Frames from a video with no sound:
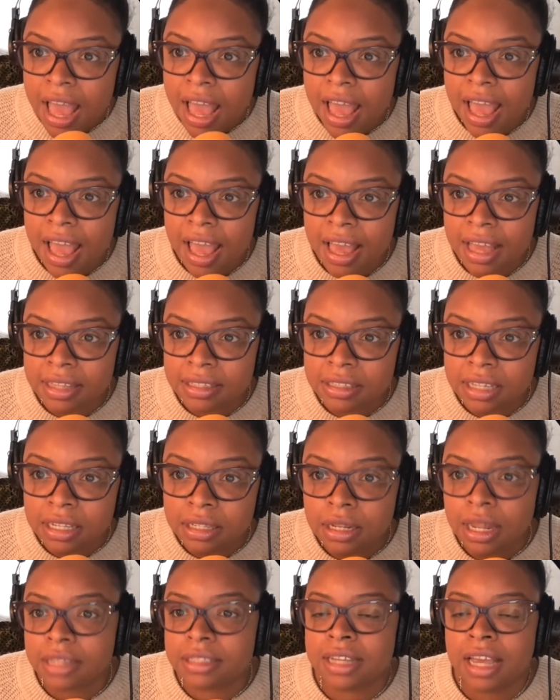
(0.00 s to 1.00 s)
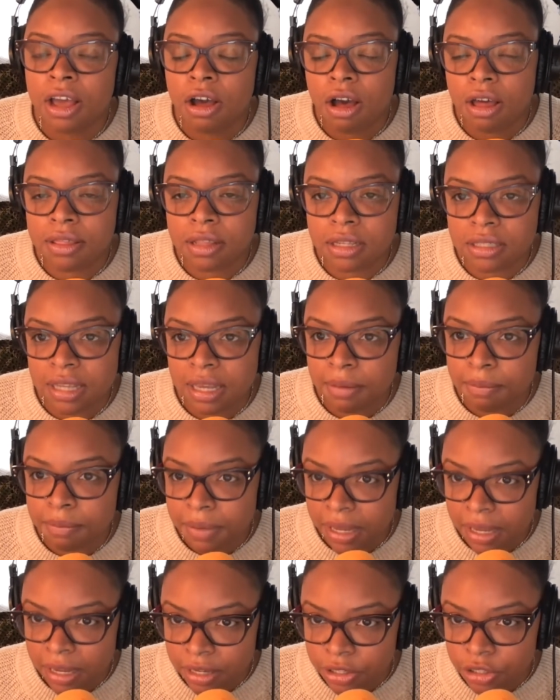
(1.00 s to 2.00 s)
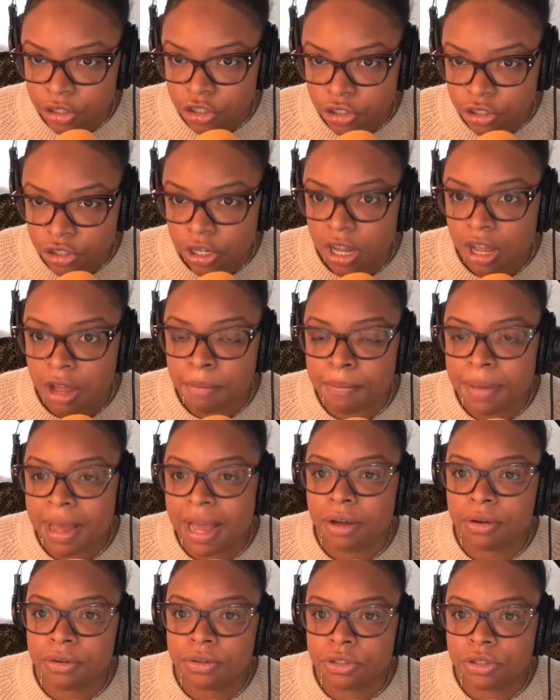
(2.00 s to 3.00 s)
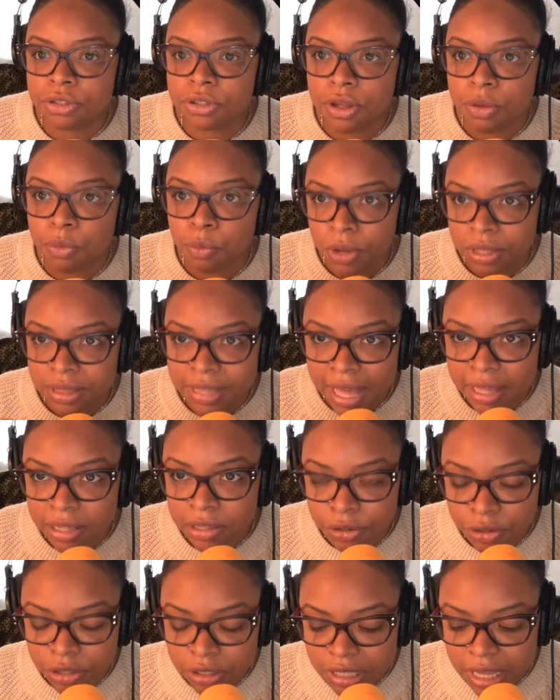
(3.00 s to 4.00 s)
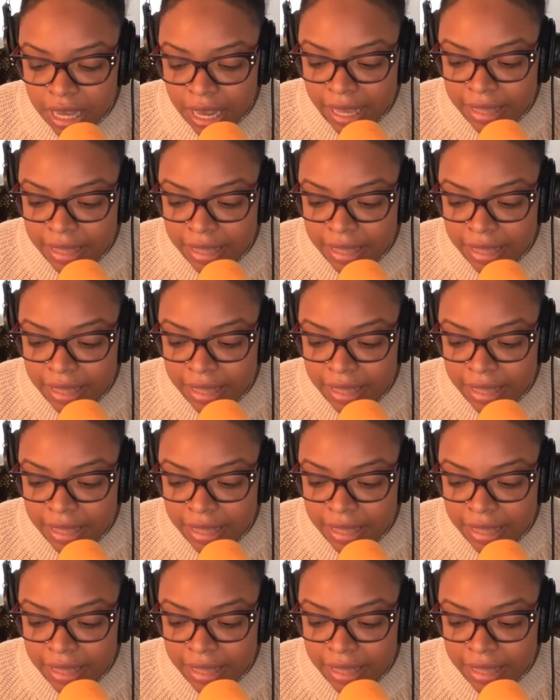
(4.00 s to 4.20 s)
And let's get on the same page about what that looks like.